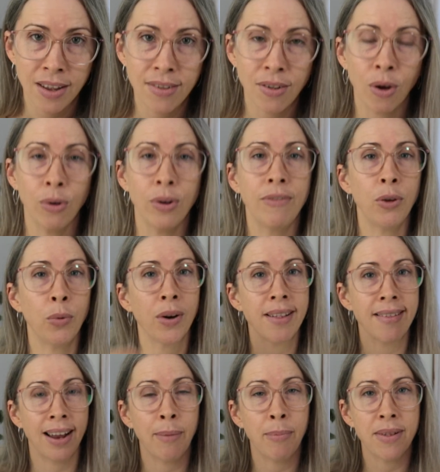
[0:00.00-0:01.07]
So if you want
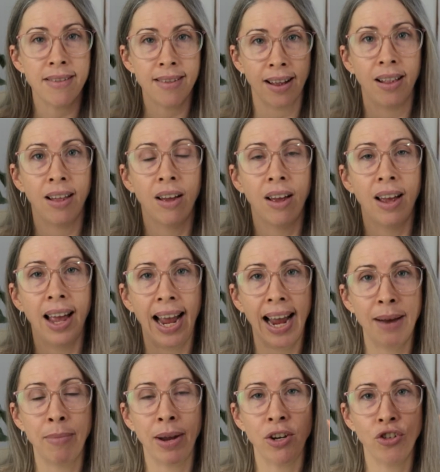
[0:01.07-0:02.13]
to set up a stellar
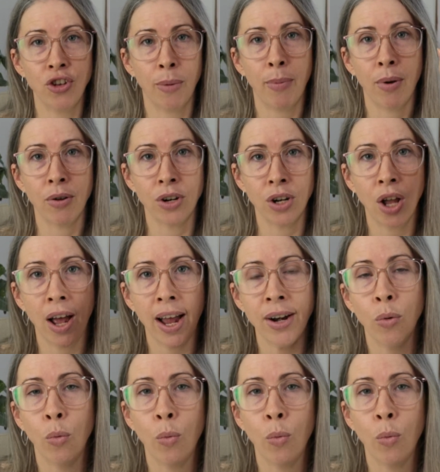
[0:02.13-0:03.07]
handmade shop online,